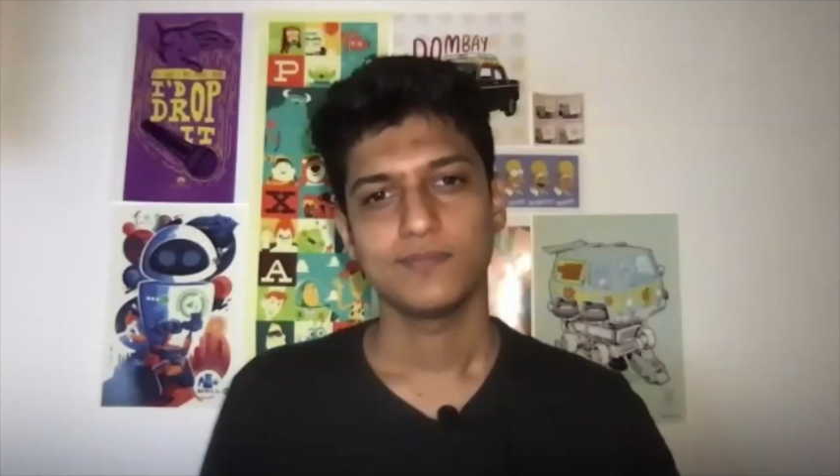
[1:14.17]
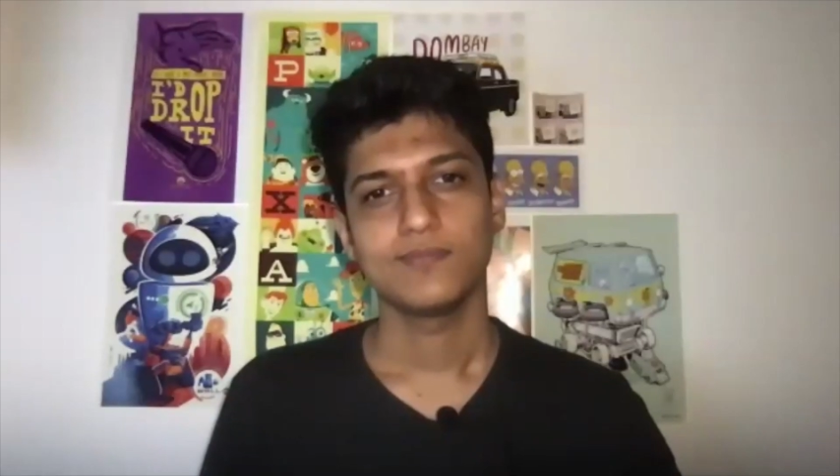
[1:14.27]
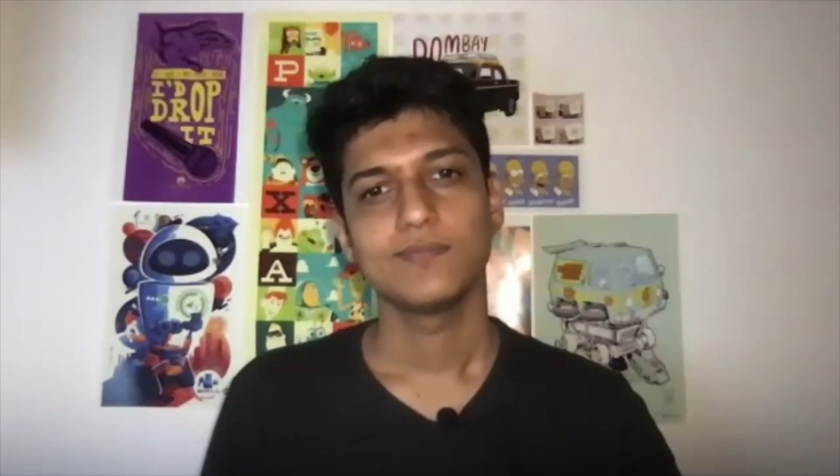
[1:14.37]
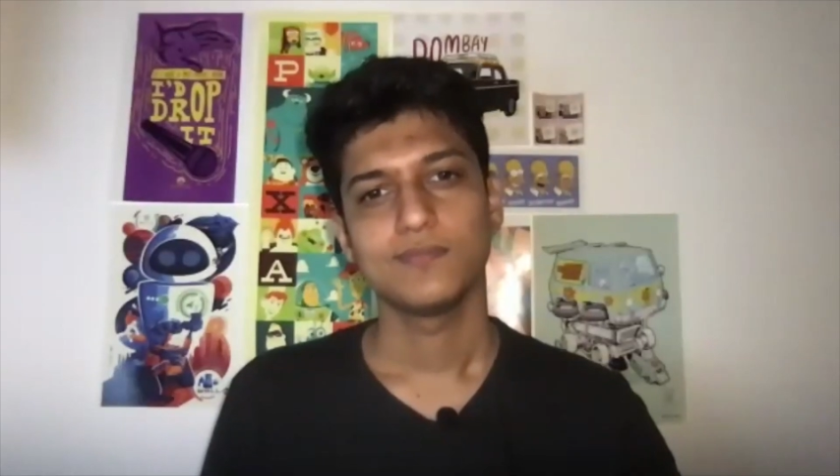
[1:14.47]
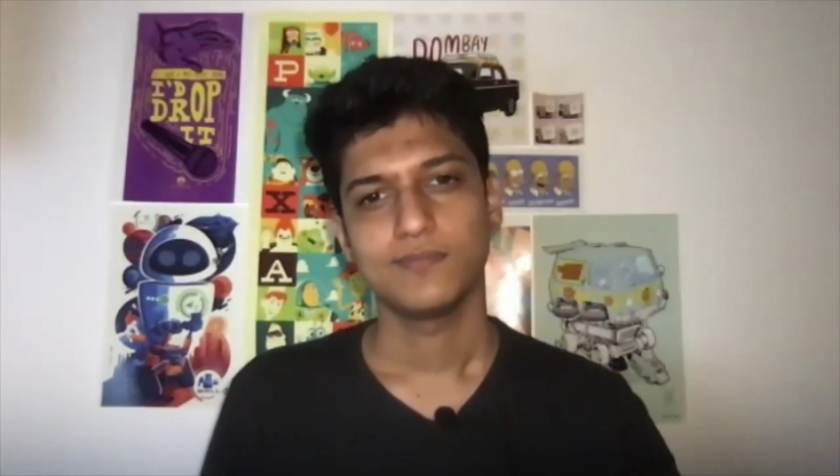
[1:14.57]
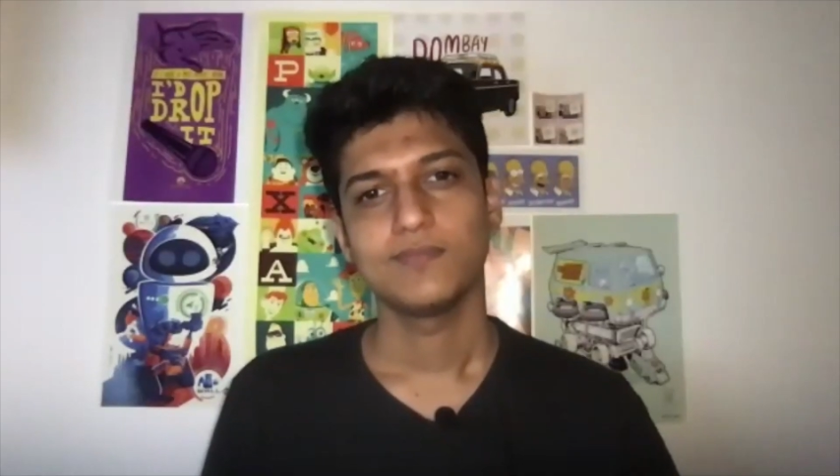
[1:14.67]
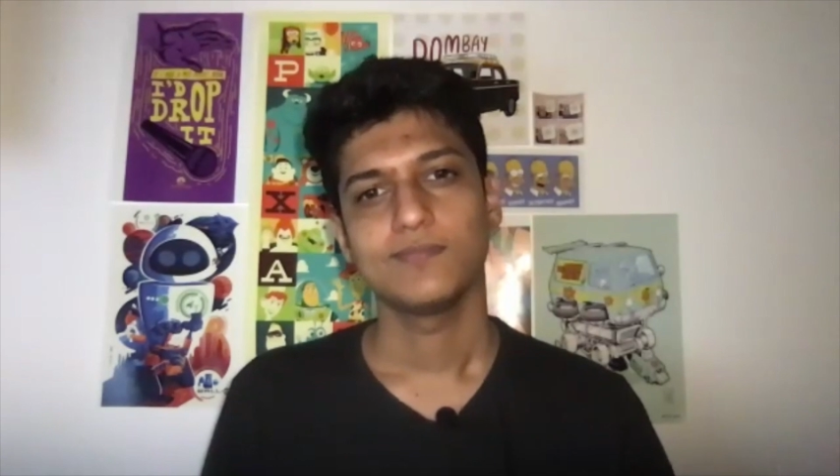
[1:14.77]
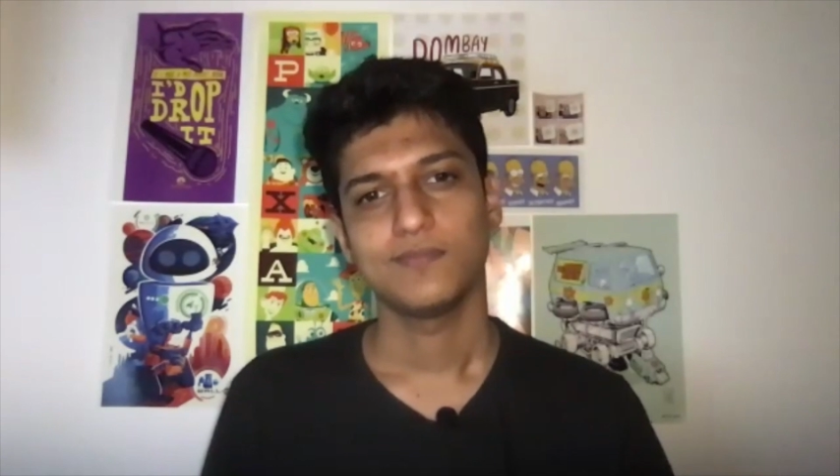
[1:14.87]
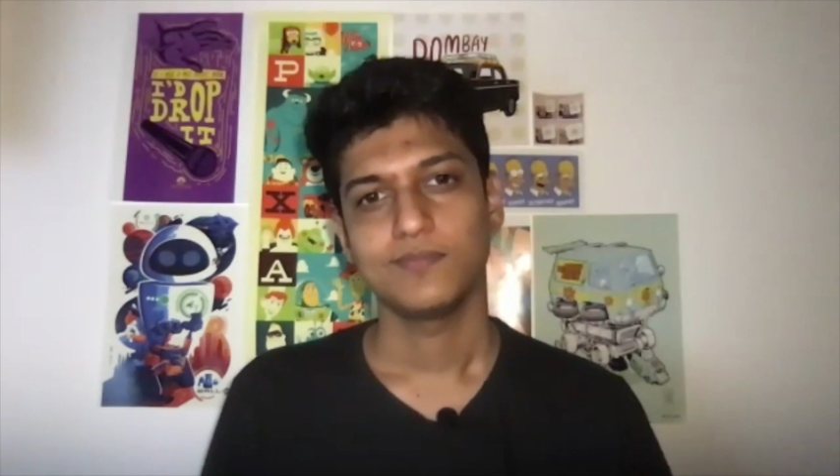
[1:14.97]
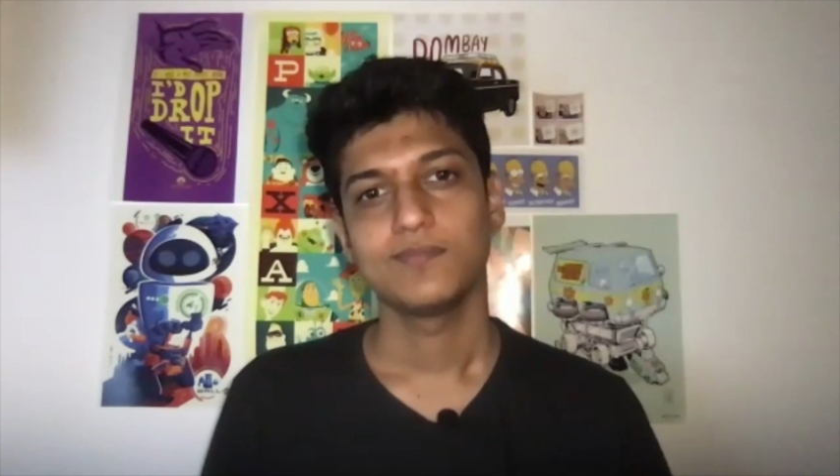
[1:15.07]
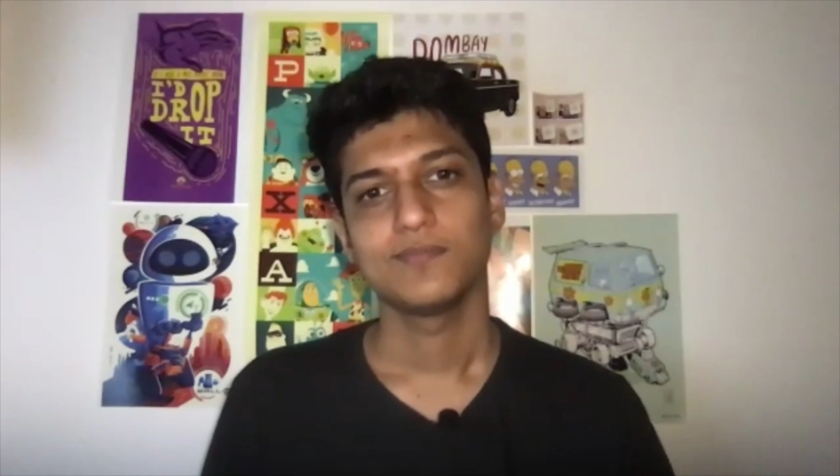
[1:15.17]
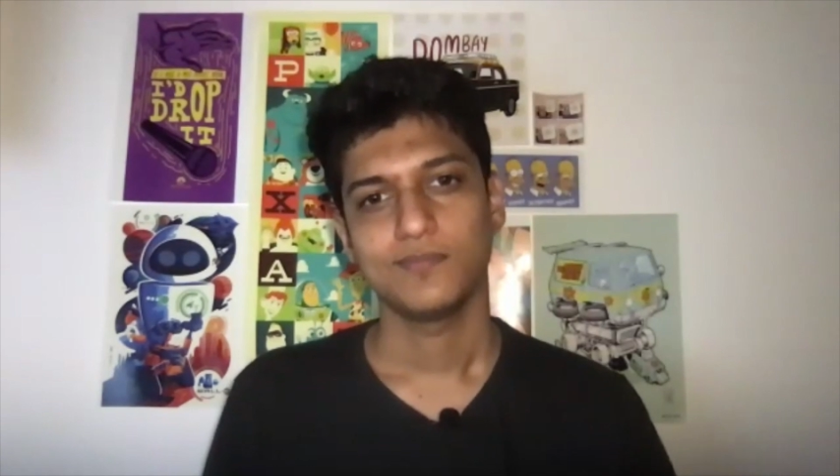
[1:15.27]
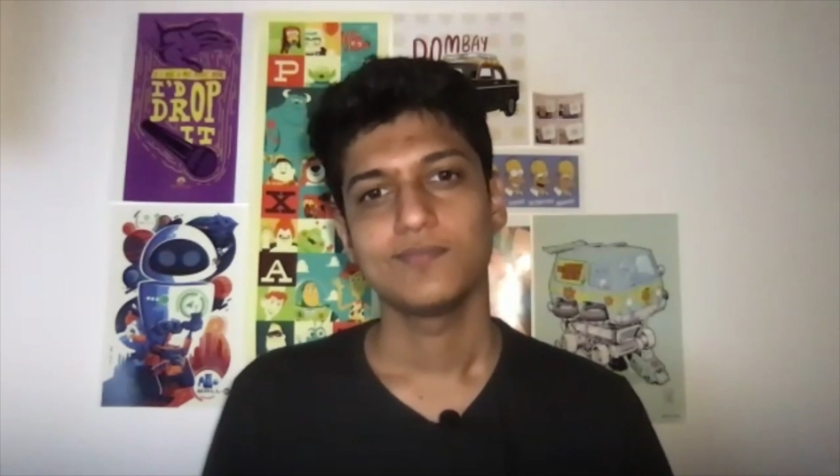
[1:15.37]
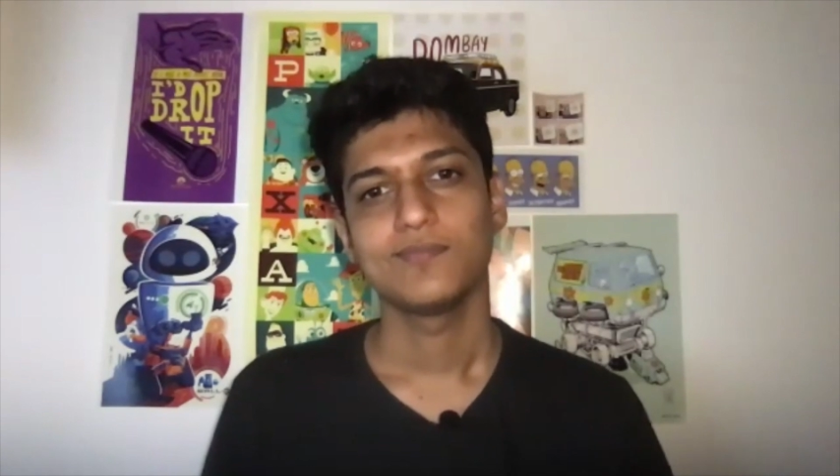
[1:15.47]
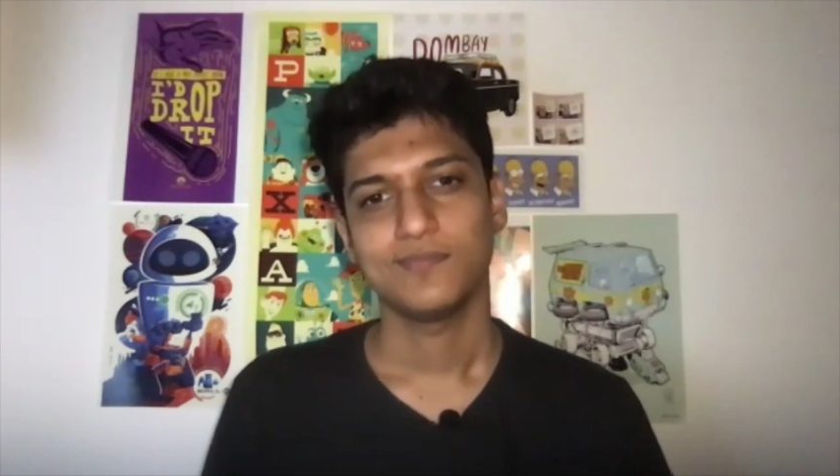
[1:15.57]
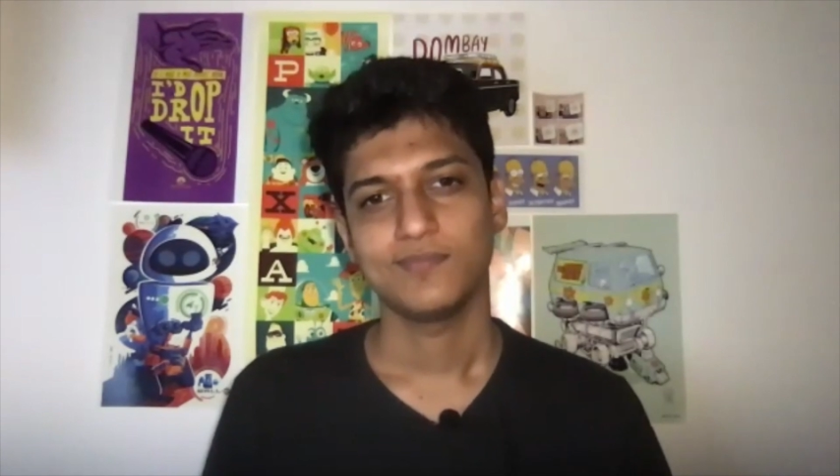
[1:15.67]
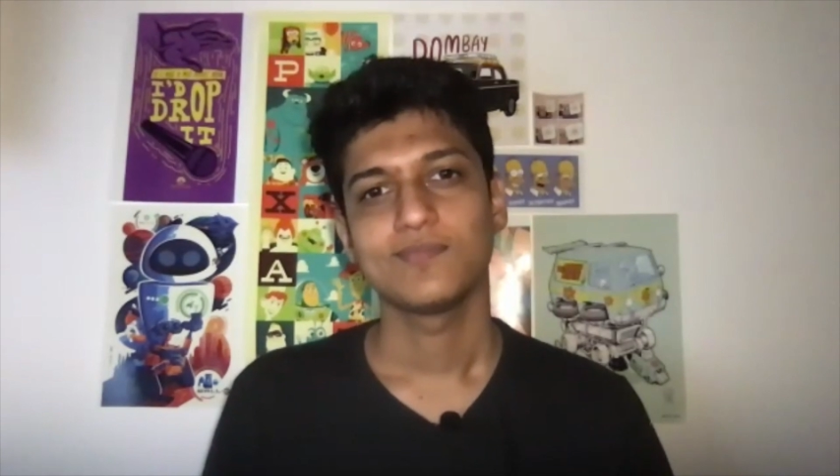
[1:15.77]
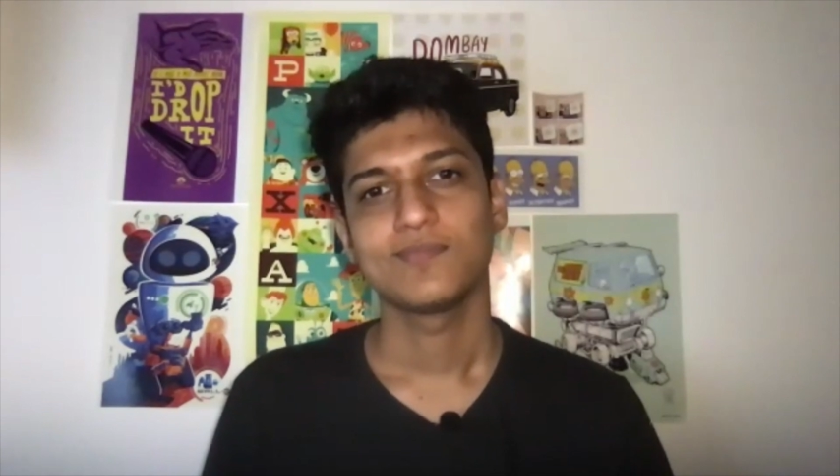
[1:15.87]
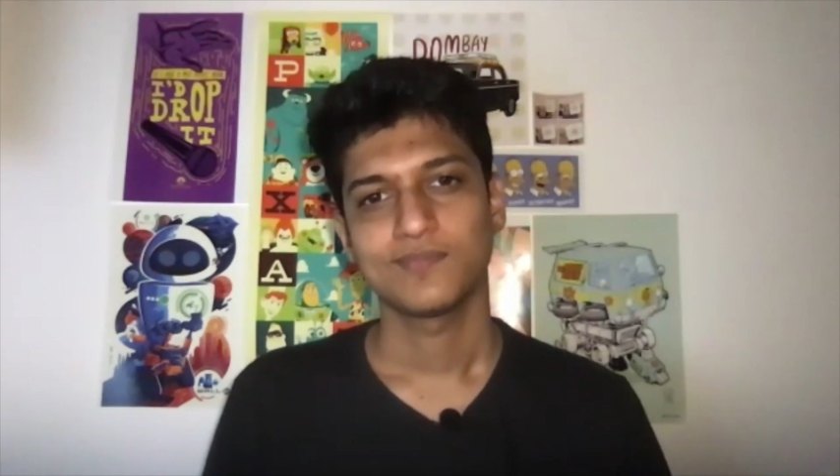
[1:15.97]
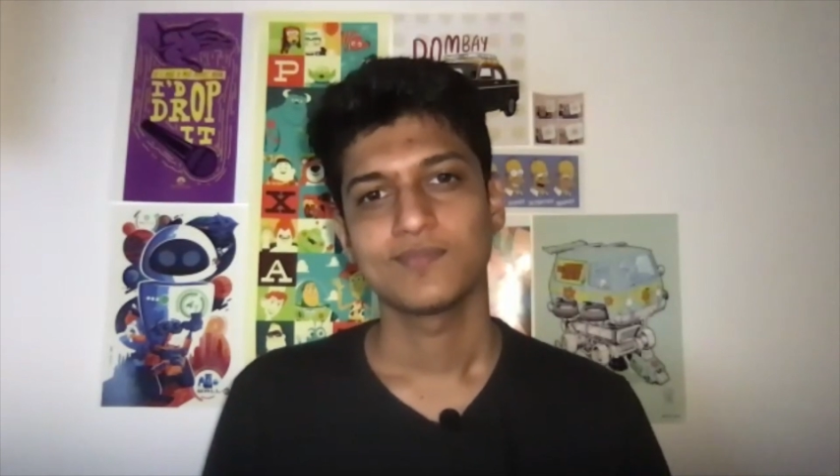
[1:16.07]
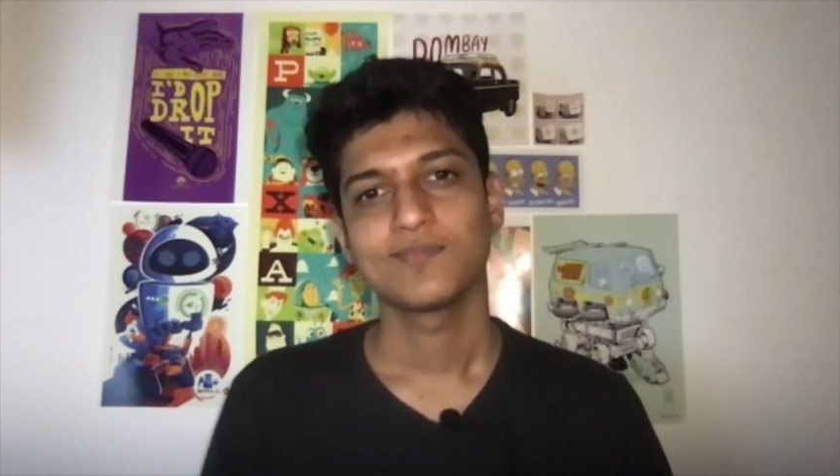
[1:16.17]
people first approach, right?